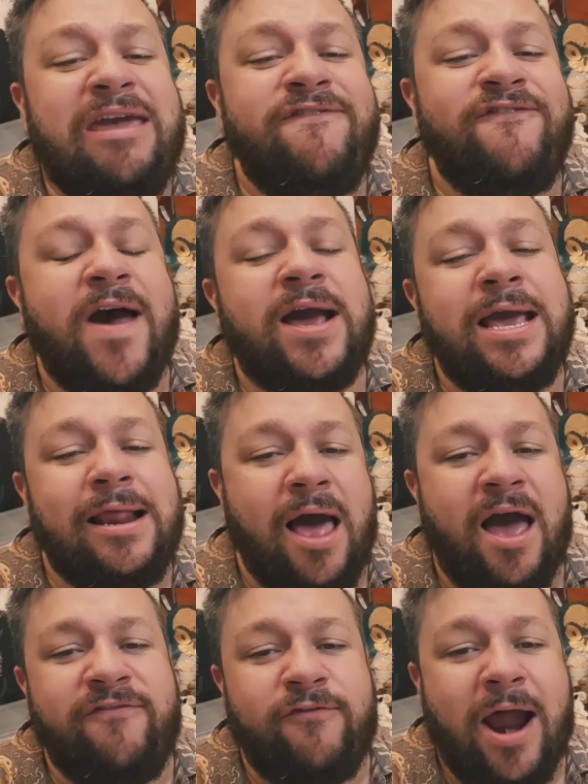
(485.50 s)
fucking
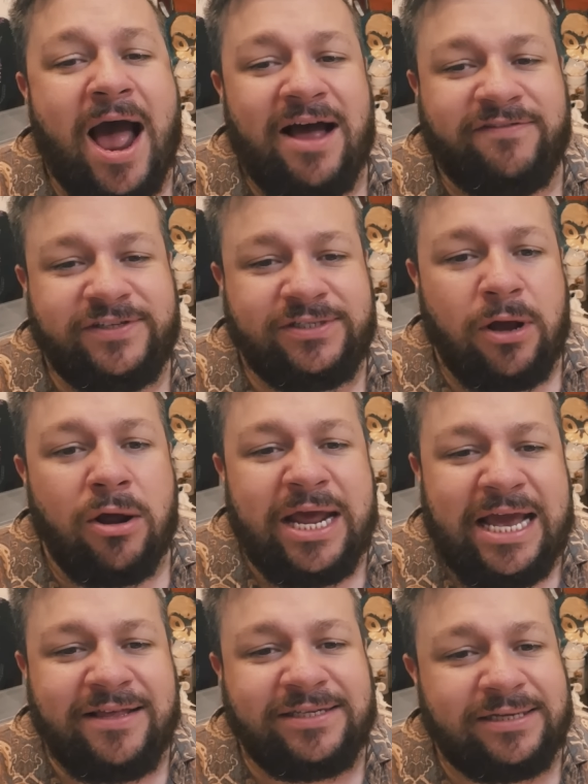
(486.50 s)
life rafts on
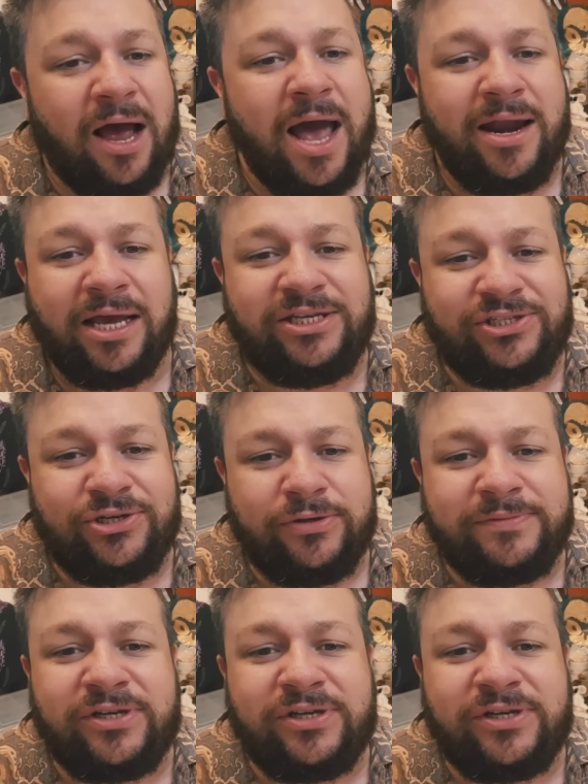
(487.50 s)
either side, I assume.